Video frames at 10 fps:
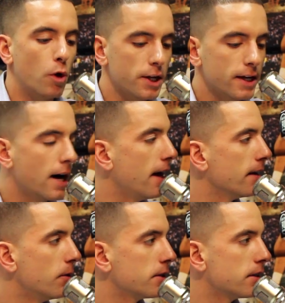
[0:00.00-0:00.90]
What do you
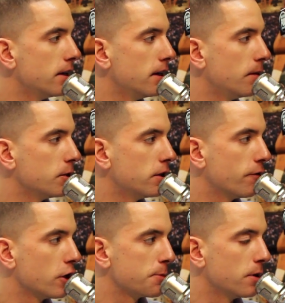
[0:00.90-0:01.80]
got? What's your
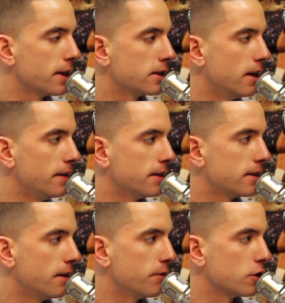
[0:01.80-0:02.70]
first prediction on
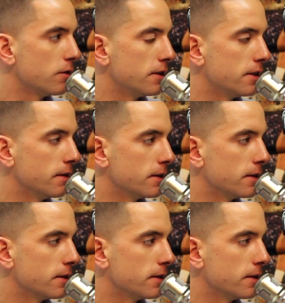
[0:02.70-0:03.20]
this first round series?